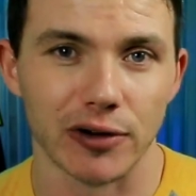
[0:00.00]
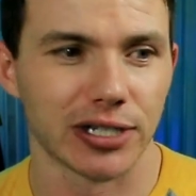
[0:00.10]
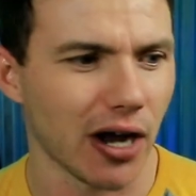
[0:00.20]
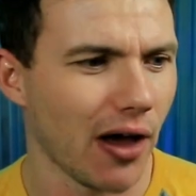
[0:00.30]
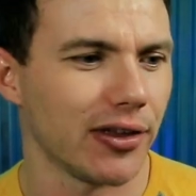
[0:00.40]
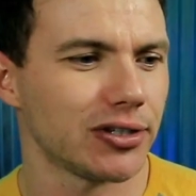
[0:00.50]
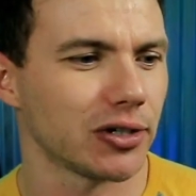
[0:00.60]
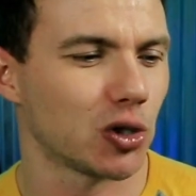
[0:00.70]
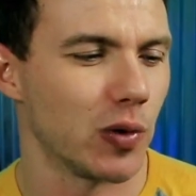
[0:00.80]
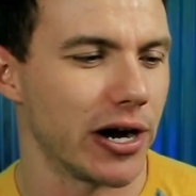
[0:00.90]
I was like, oh, this
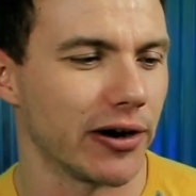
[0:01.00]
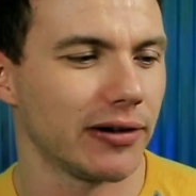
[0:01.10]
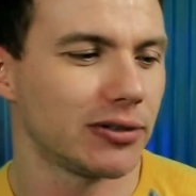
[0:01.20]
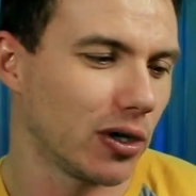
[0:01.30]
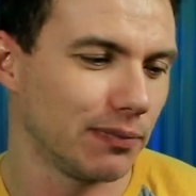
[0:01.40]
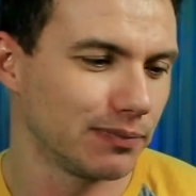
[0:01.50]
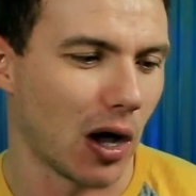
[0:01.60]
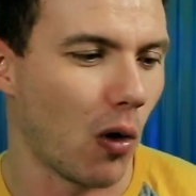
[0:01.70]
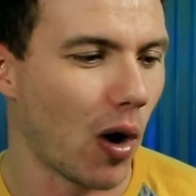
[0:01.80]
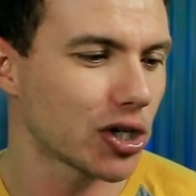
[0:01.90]
looks weird, so I'll,
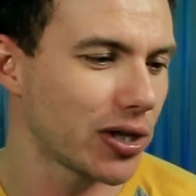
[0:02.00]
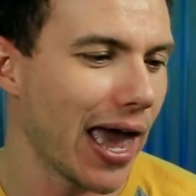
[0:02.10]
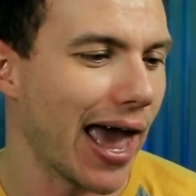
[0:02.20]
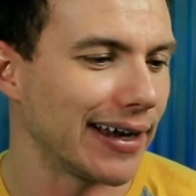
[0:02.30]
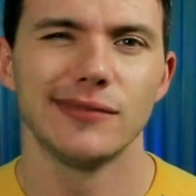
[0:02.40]
I'll, watch that.